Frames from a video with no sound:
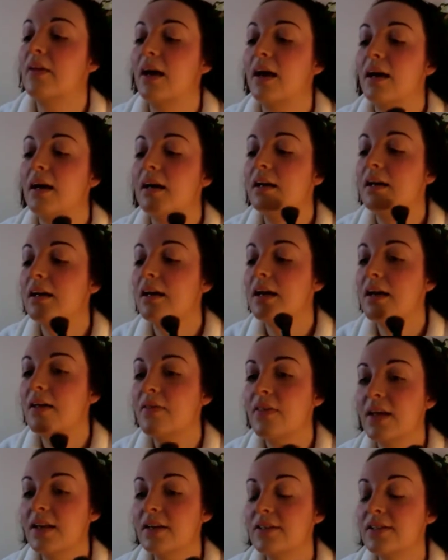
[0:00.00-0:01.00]
that.
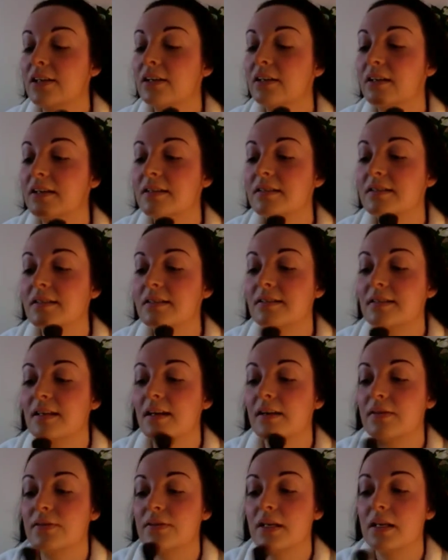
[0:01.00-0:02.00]
And then, as oddly as it
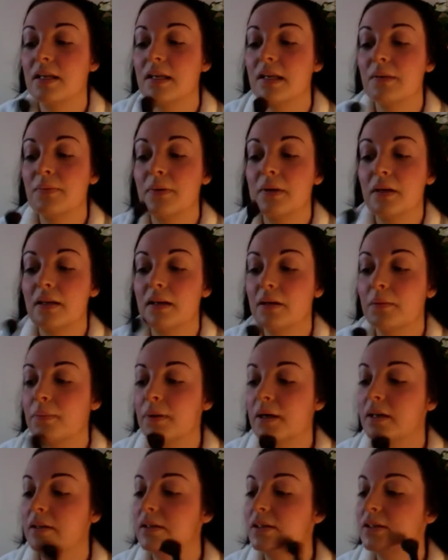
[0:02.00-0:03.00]
sounds, you put a little
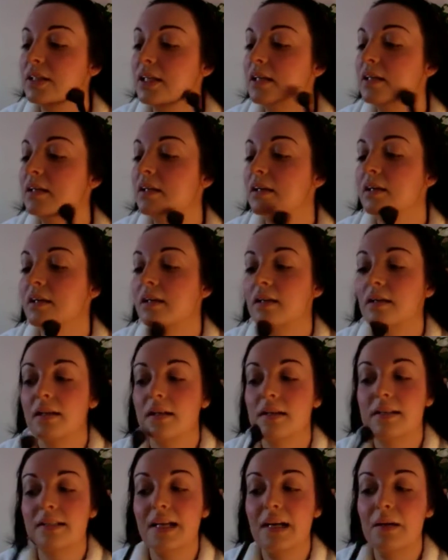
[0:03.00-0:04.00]
bit on the chin.
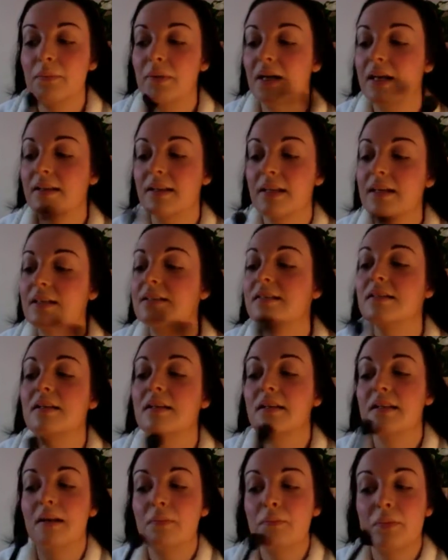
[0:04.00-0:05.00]
You dab like this
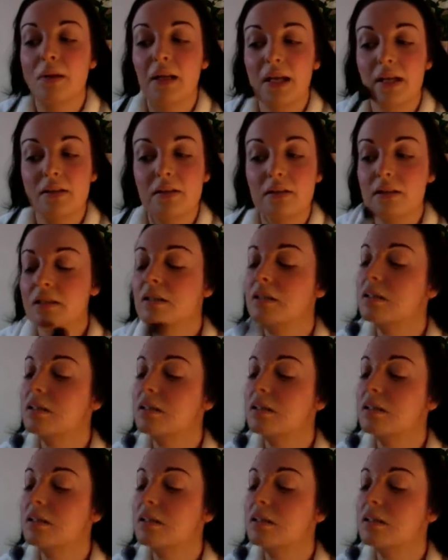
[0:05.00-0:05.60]
and then blend.